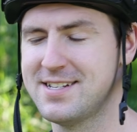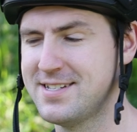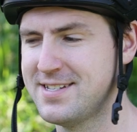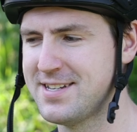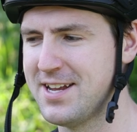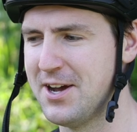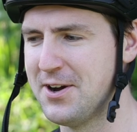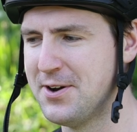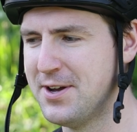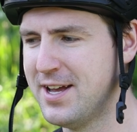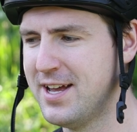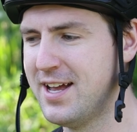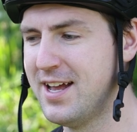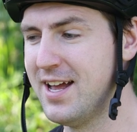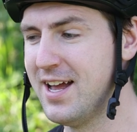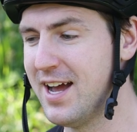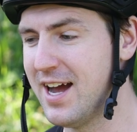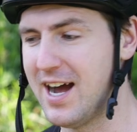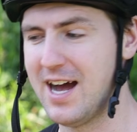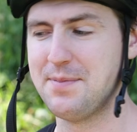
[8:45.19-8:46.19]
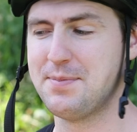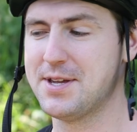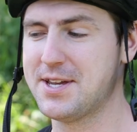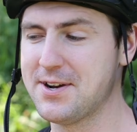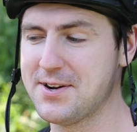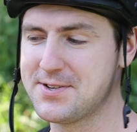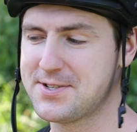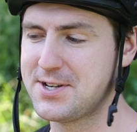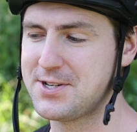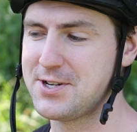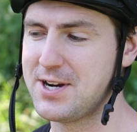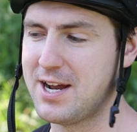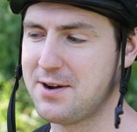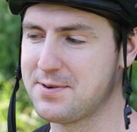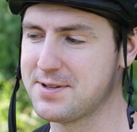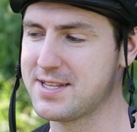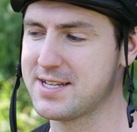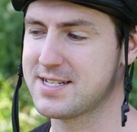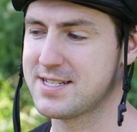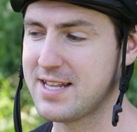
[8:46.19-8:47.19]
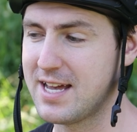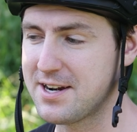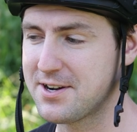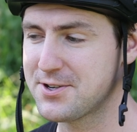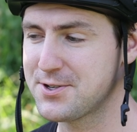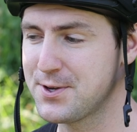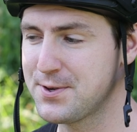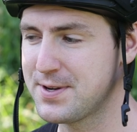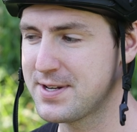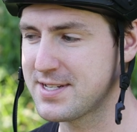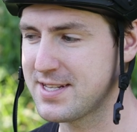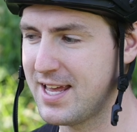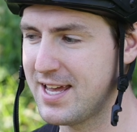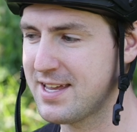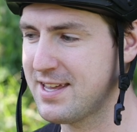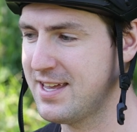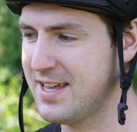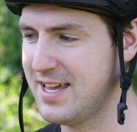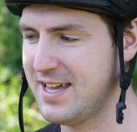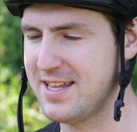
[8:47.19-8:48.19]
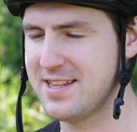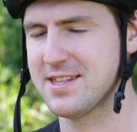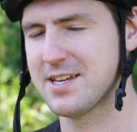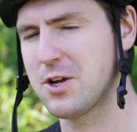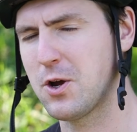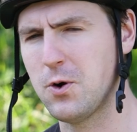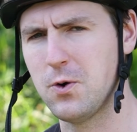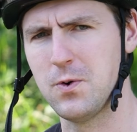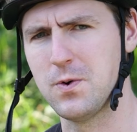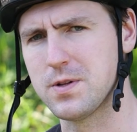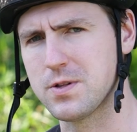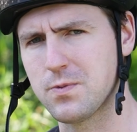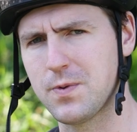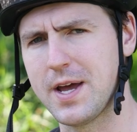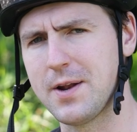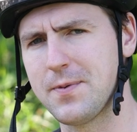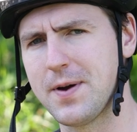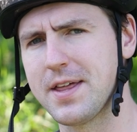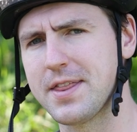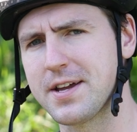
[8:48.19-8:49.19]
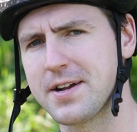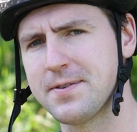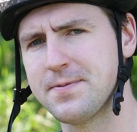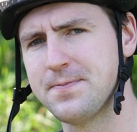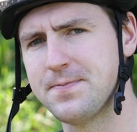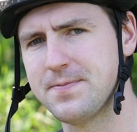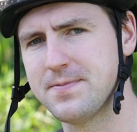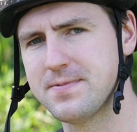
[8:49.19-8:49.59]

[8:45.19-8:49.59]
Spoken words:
So I'd be curious to try what this lighter tune is like in the cold, wet weather.